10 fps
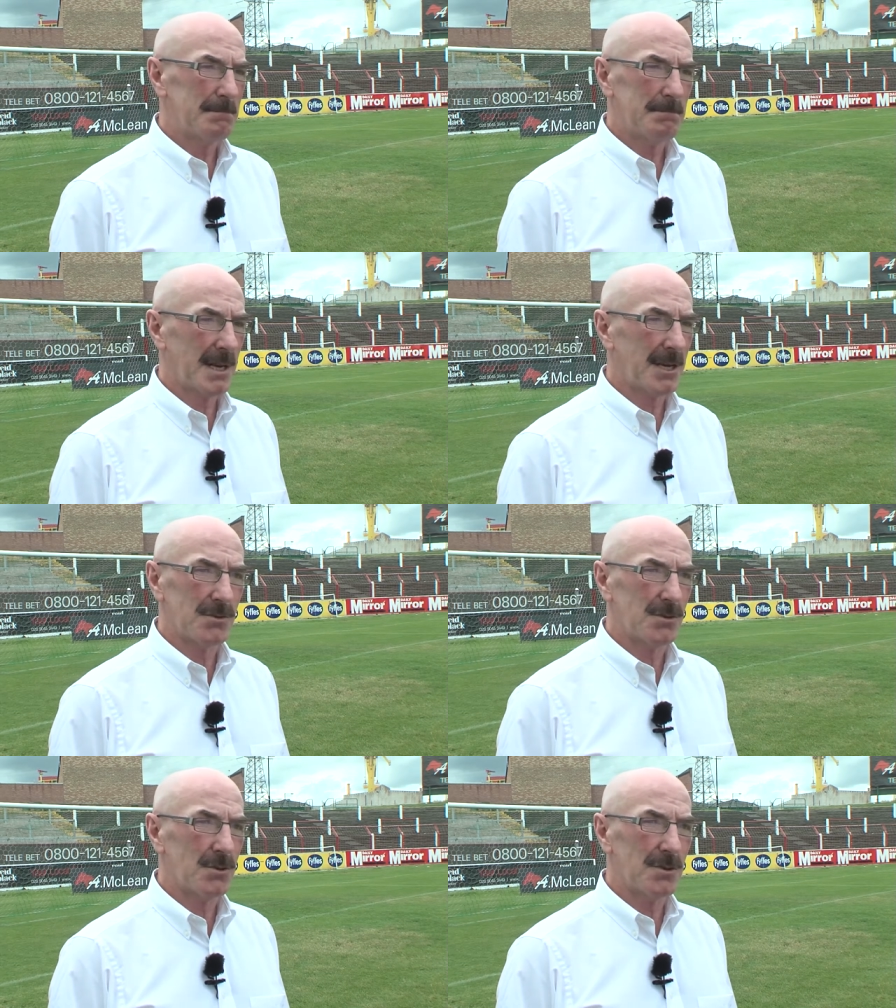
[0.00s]
But I
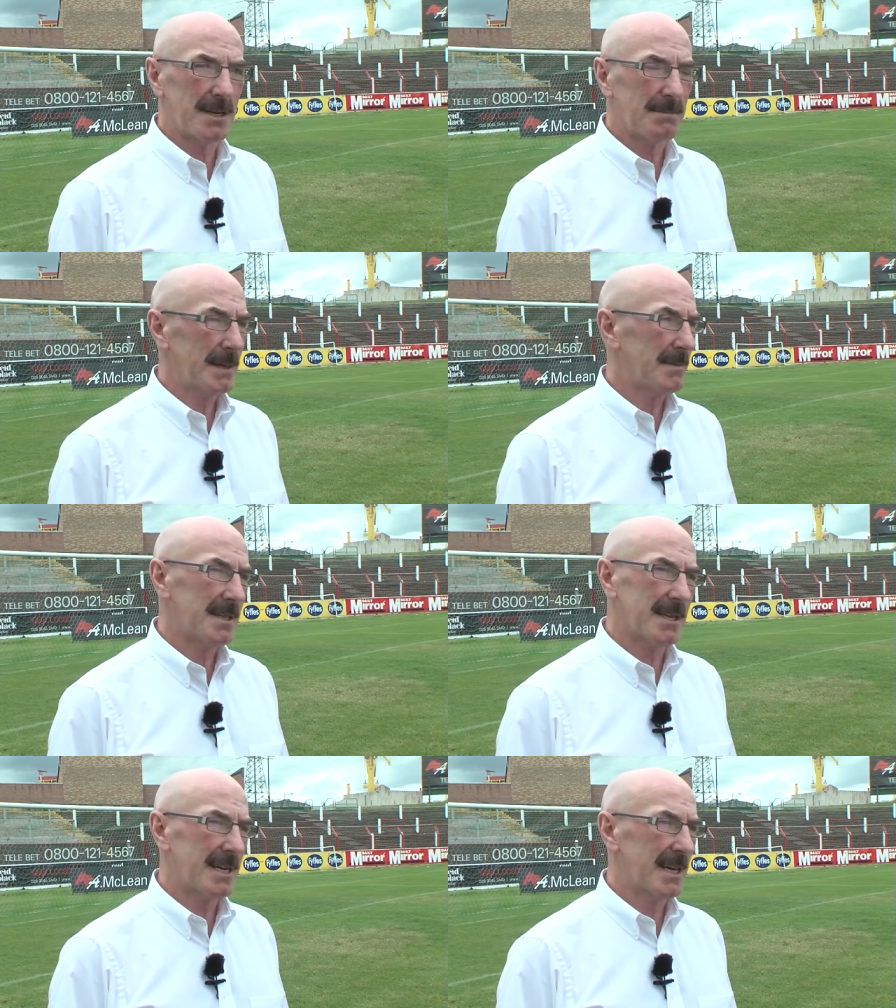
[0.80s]
don't know. The people at
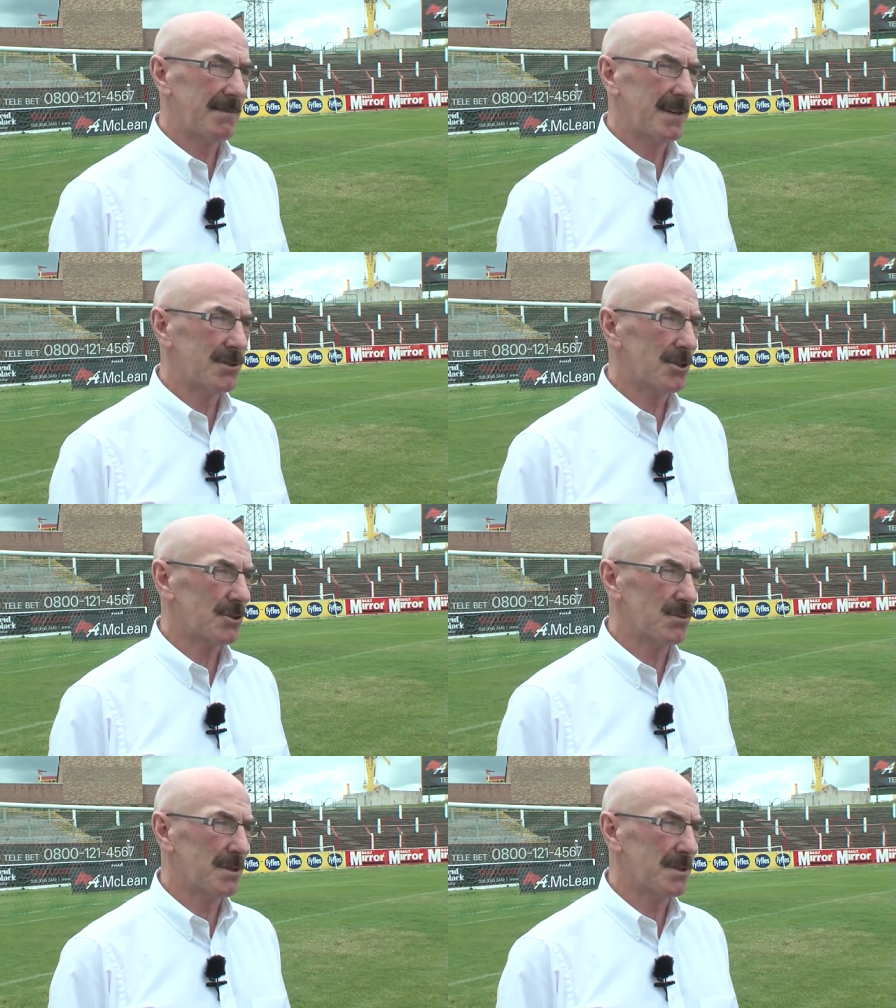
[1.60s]
the IFA just
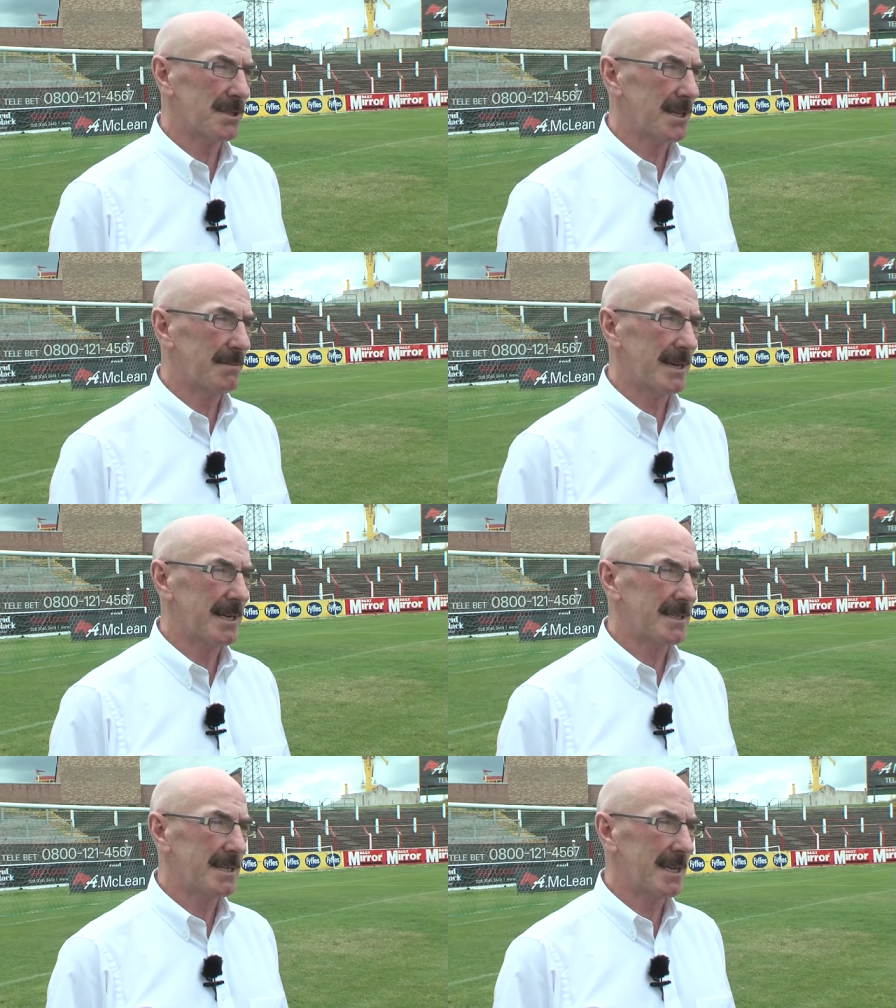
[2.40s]
don't seem to,
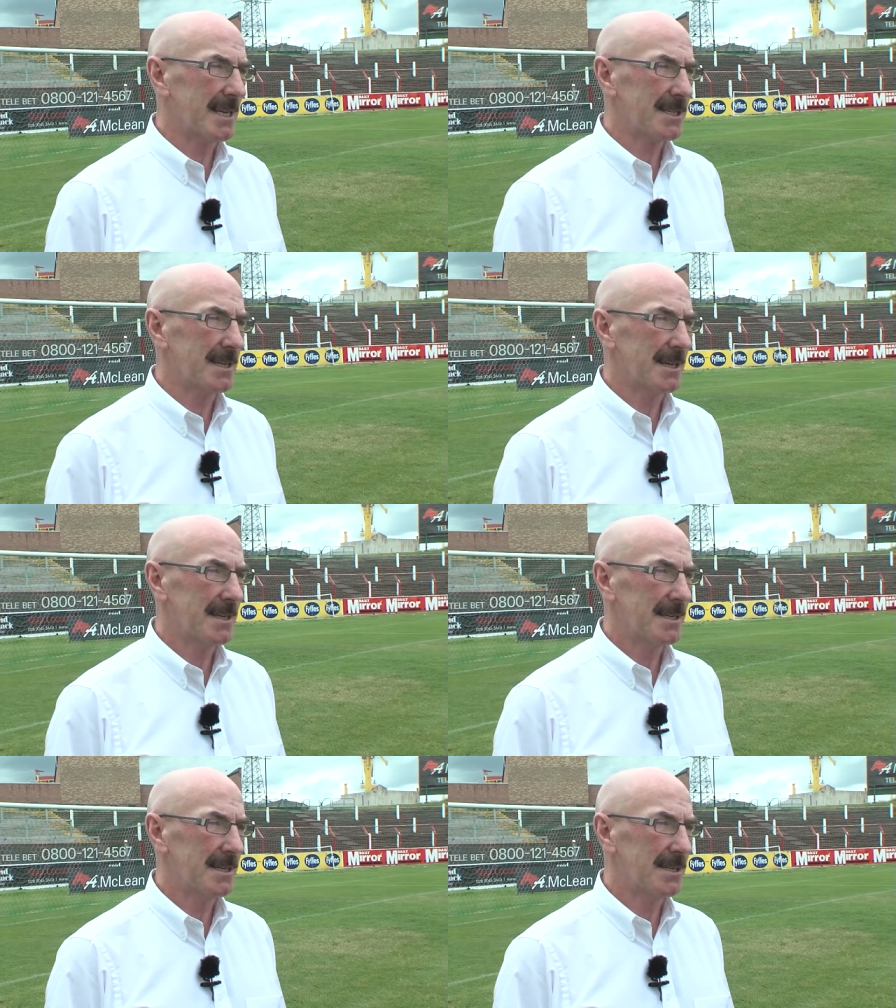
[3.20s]
to listen,
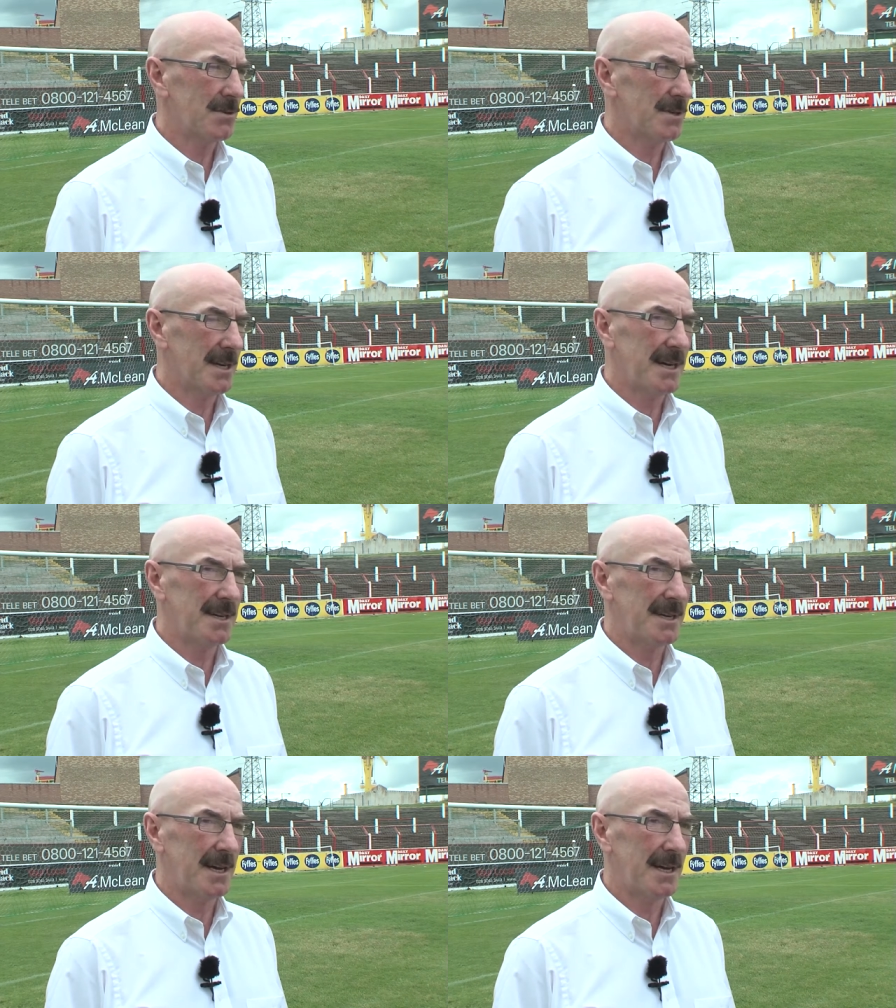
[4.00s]
you know. And,
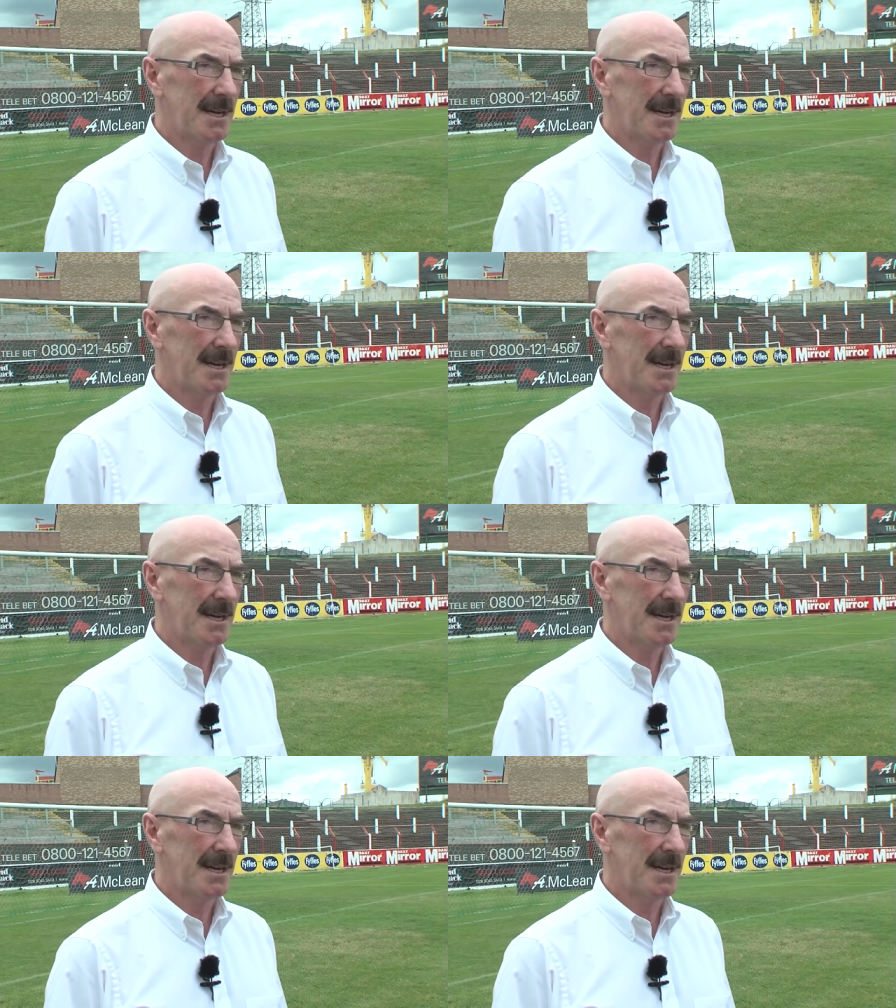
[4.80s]
and uh,